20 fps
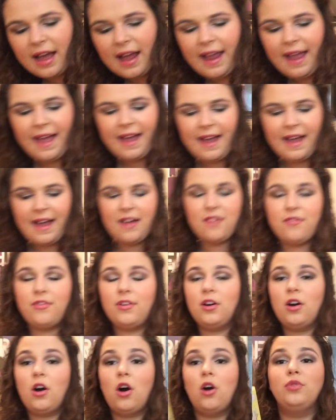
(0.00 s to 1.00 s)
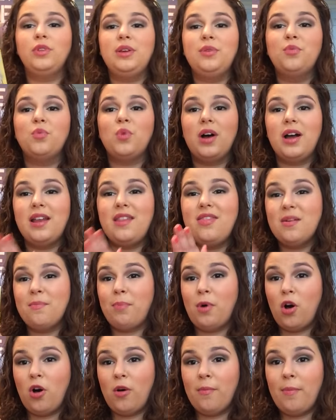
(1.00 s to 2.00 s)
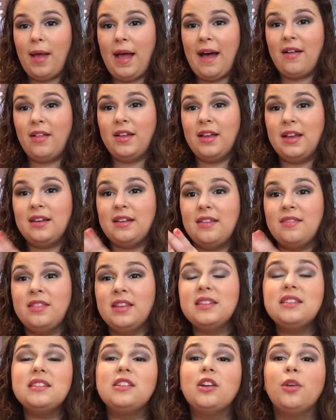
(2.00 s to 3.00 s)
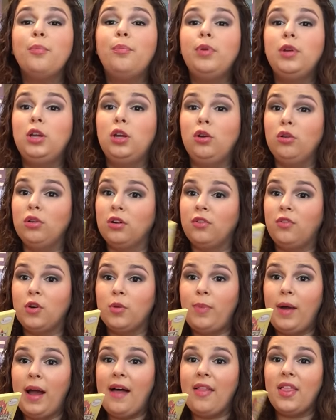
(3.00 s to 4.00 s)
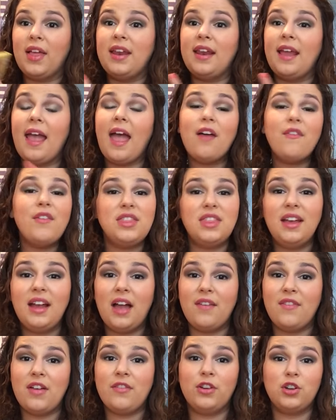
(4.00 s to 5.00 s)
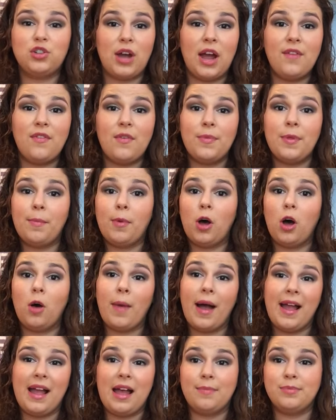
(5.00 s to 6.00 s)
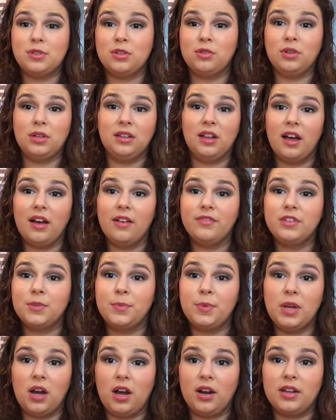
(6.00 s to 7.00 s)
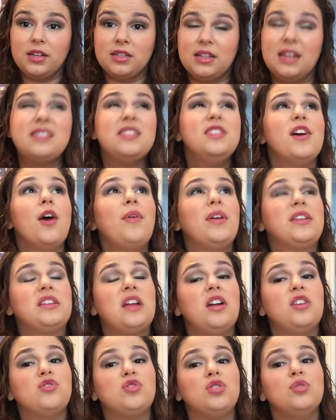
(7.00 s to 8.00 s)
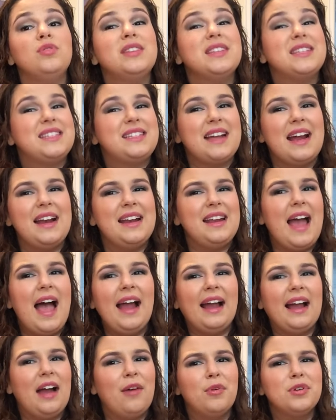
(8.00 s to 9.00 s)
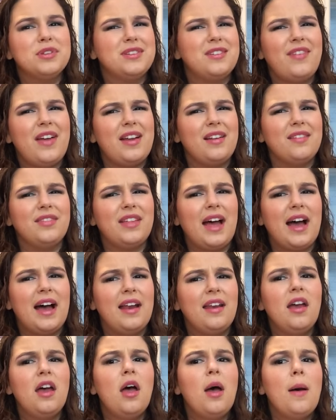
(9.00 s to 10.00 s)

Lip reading: I have only one, the Balm palette. This is a beautiful palette. Everything I've ever tried from the Balm, I absolutely love, to be honest. No, that's not true. The Staniac, I wasn't a fan of that.